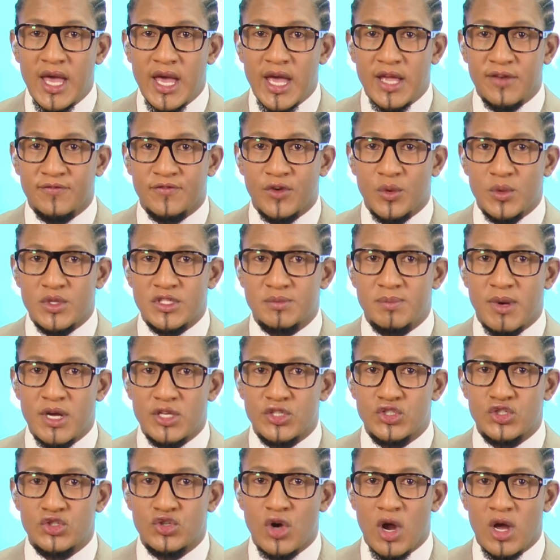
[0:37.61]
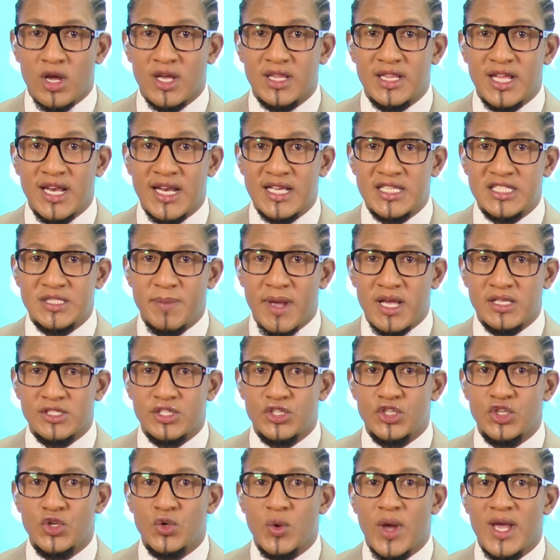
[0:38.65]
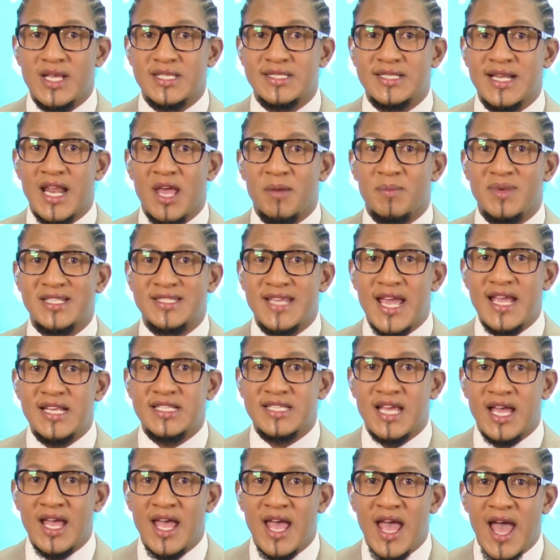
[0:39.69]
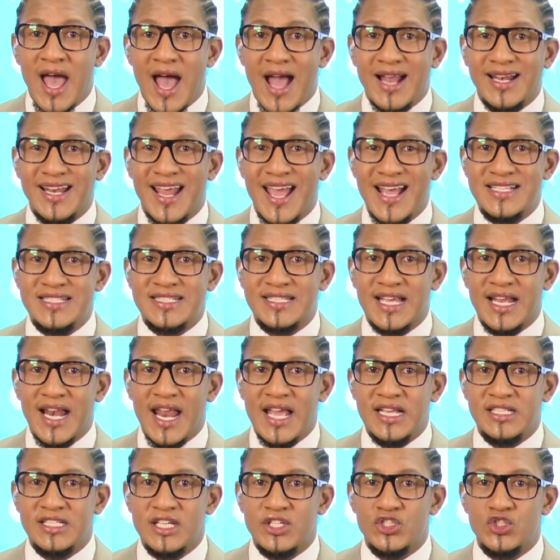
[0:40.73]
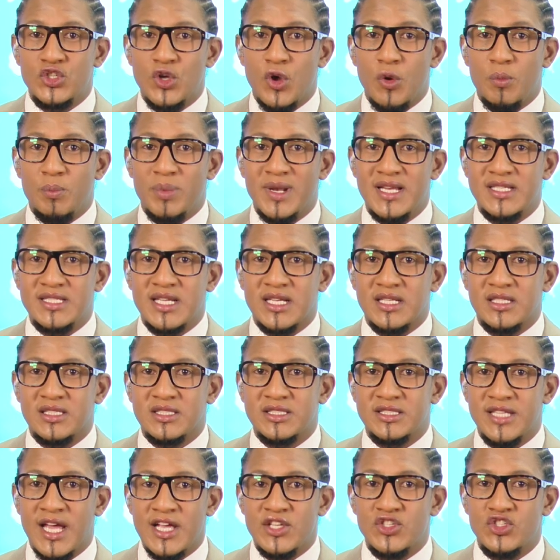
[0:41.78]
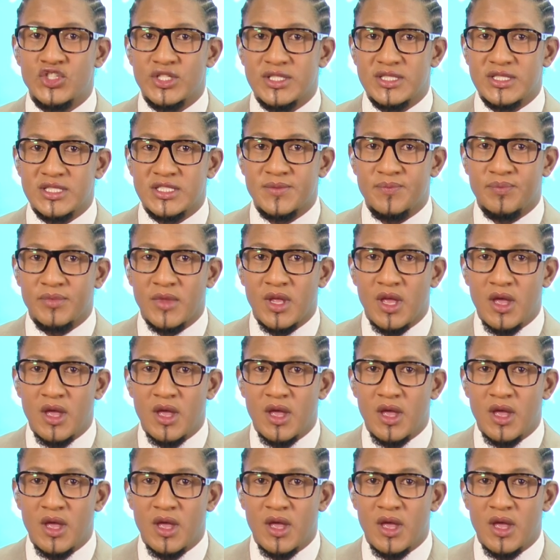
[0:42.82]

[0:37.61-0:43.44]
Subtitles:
influenced by stronger than expected US labor data and escalating geopolitical tensions.